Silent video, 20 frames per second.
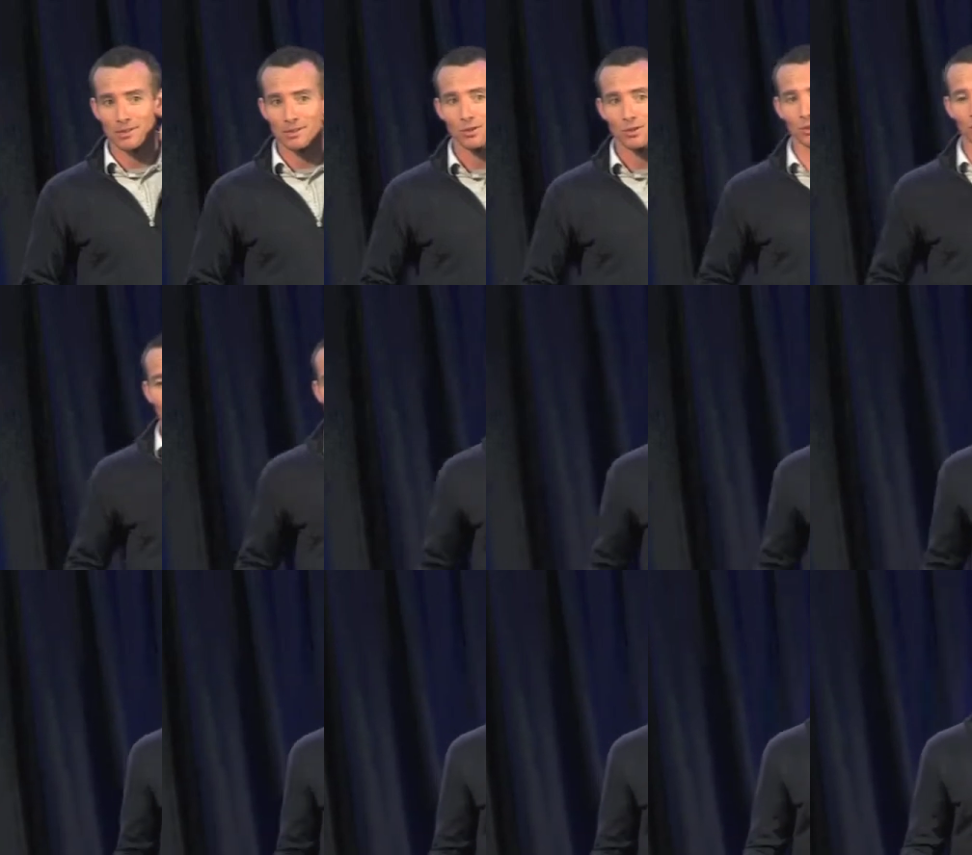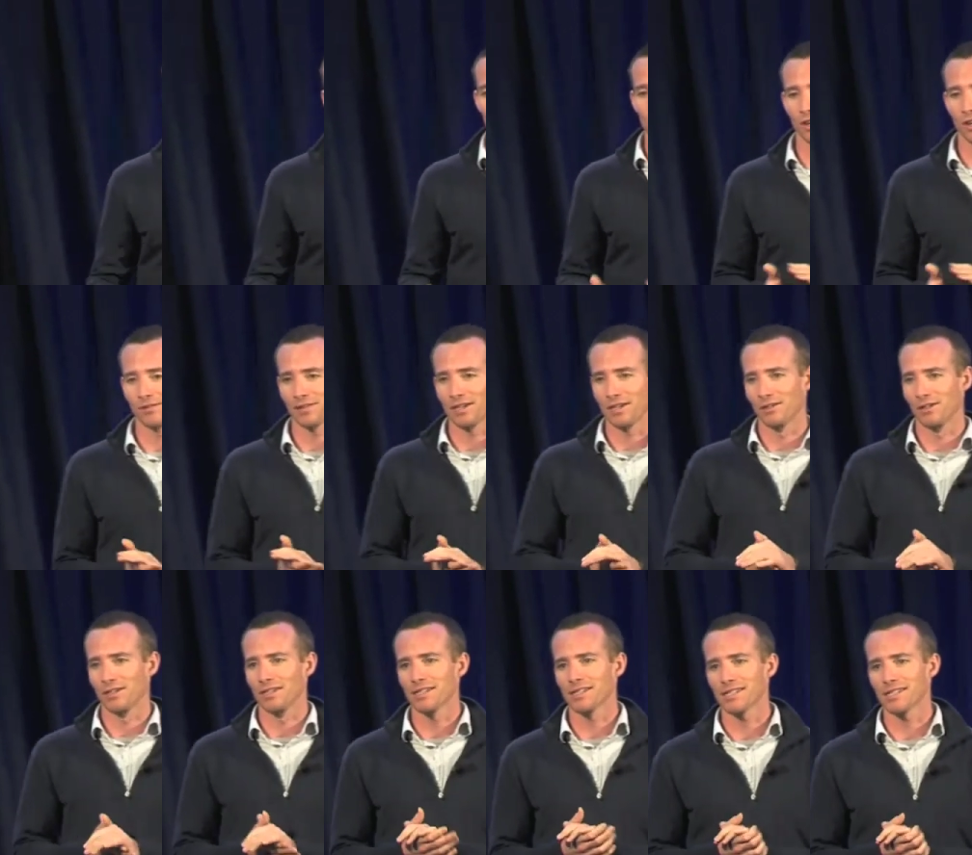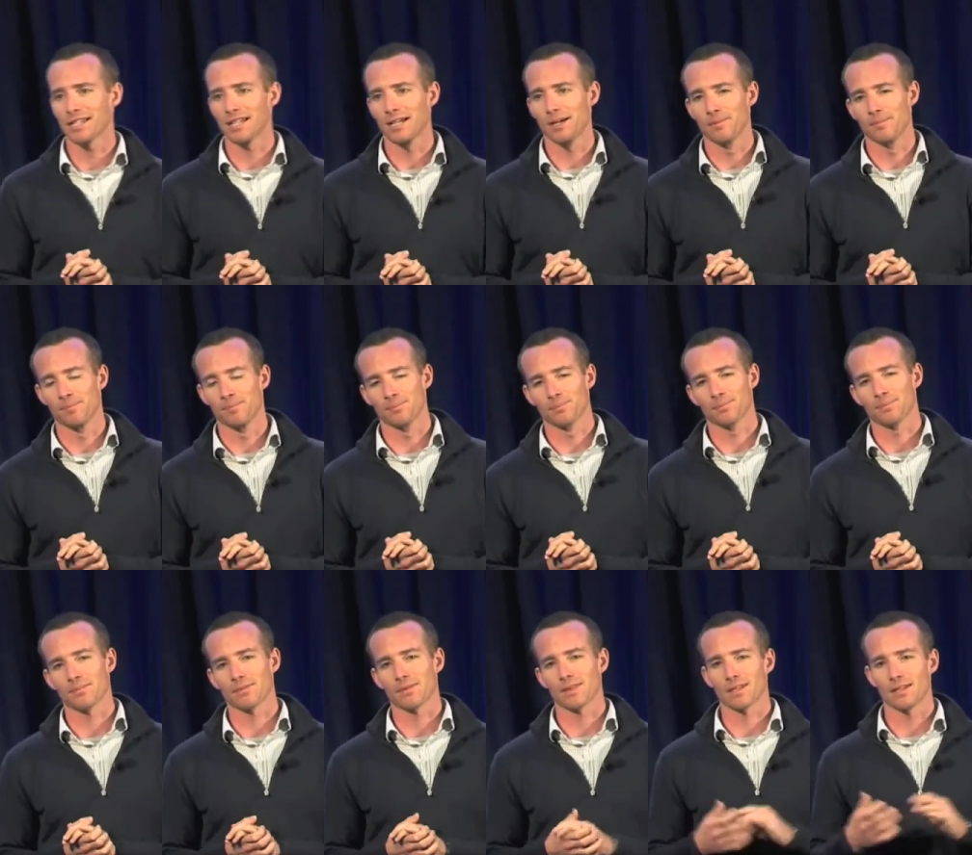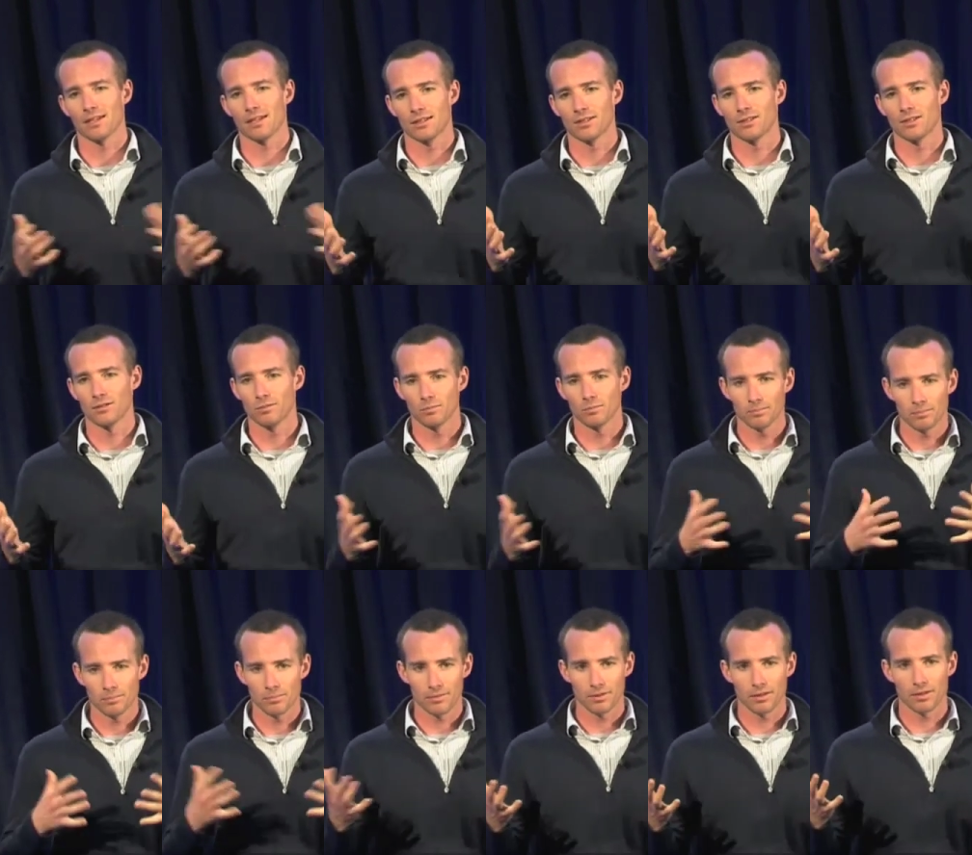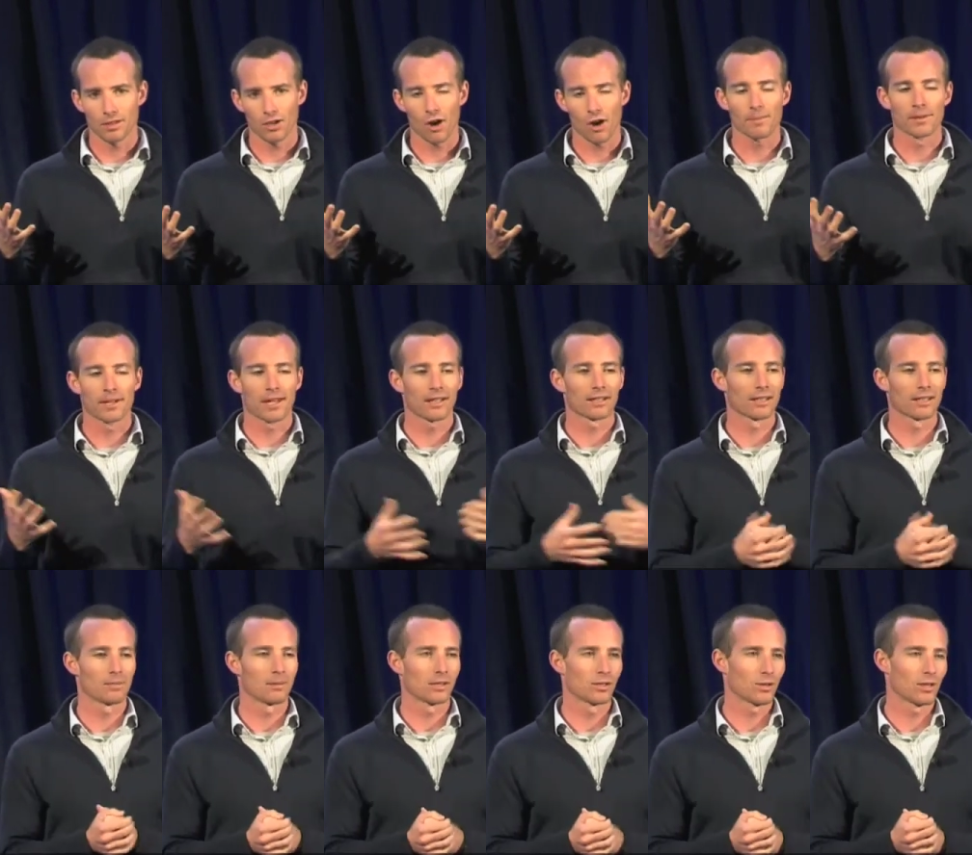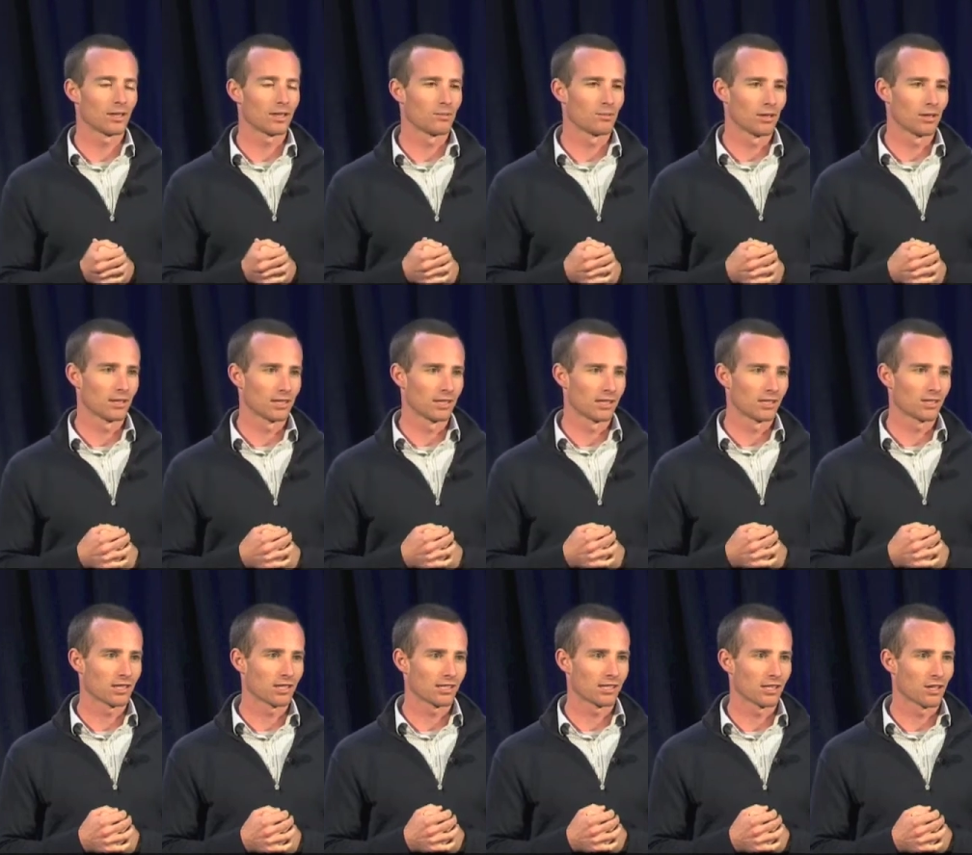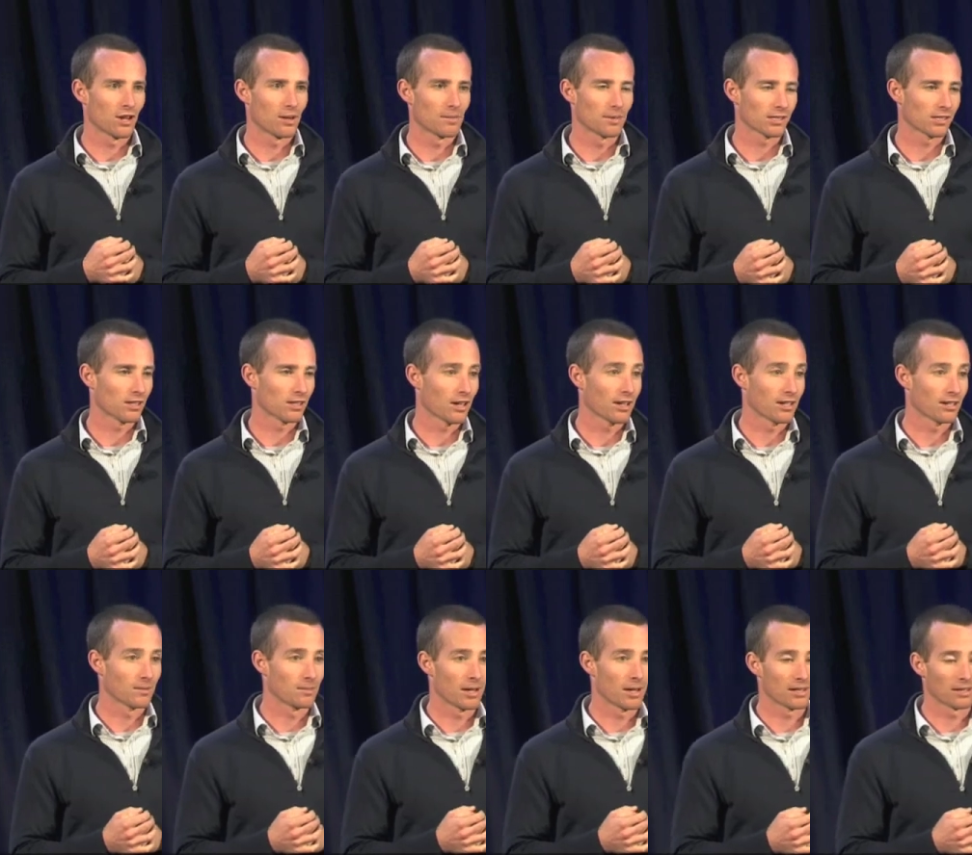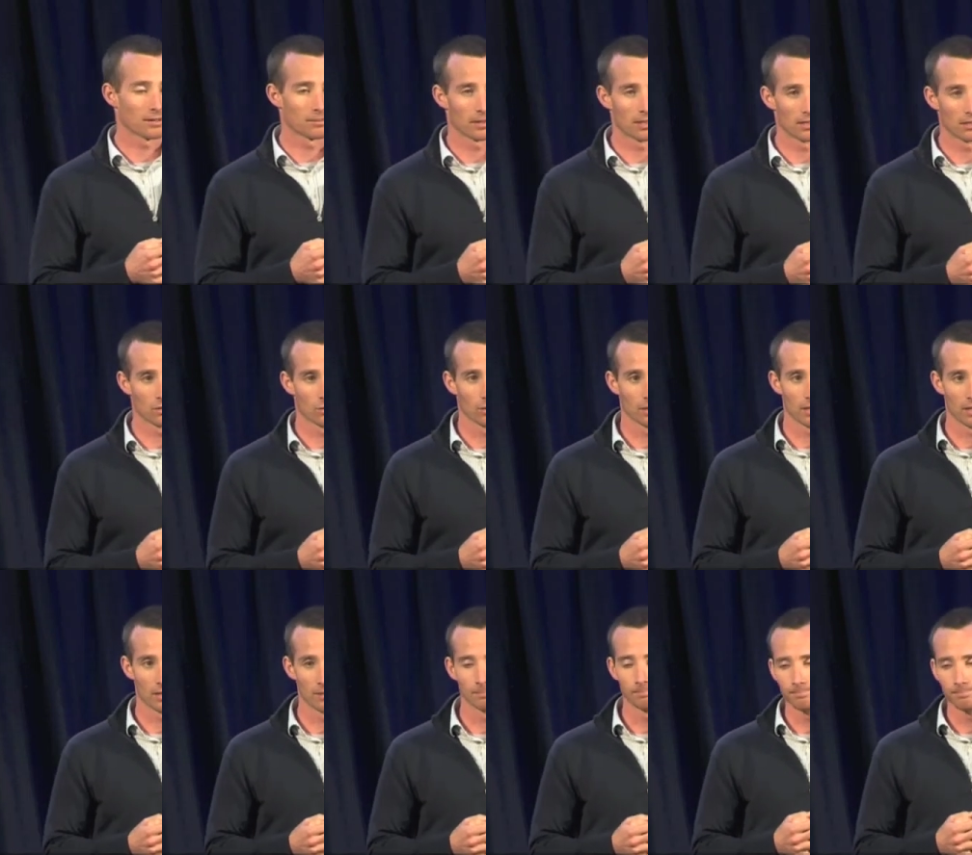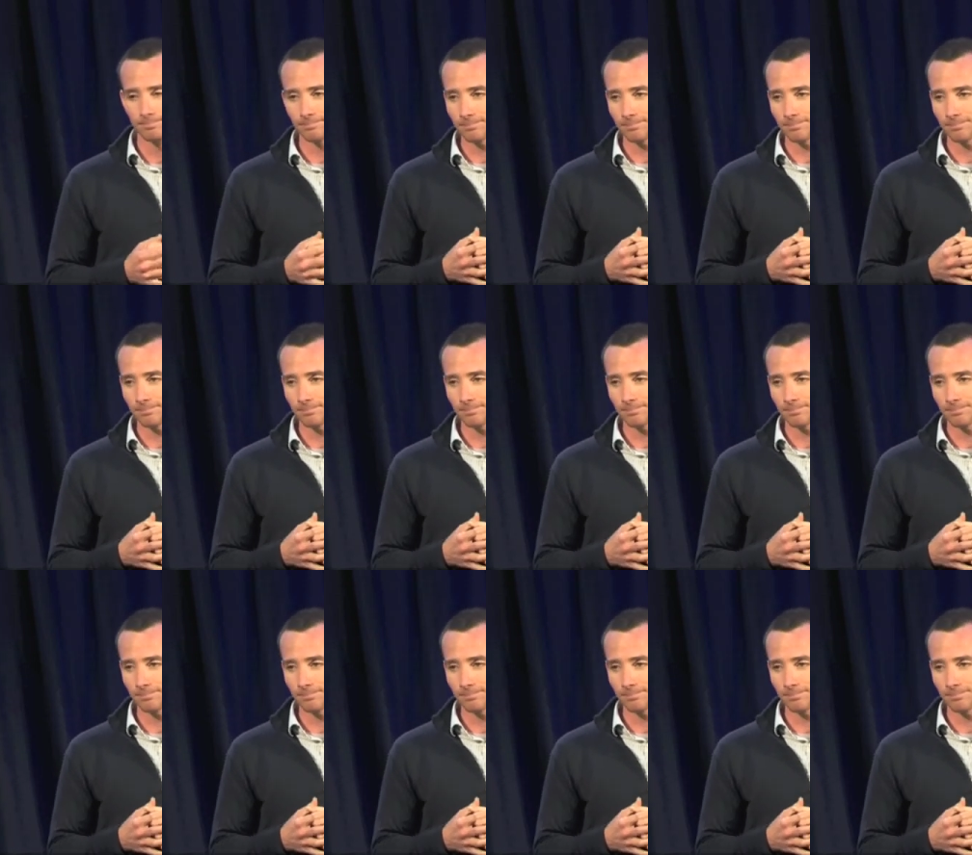We're talking about two kind of areas. The commonality between them really is just that I'm excited about them and doing them.